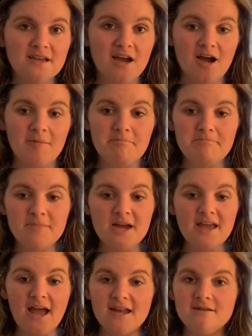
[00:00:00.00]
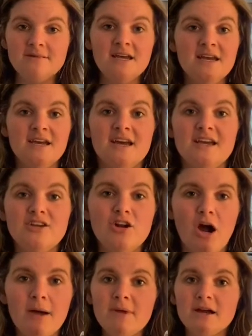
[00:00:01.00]
Again,
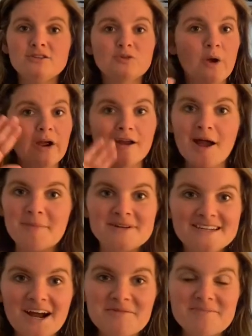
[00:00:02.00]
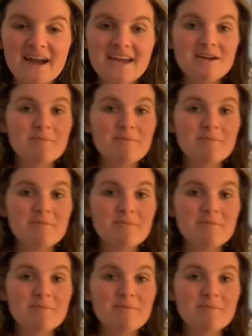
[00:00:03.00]
I'm not swearing up and down by it,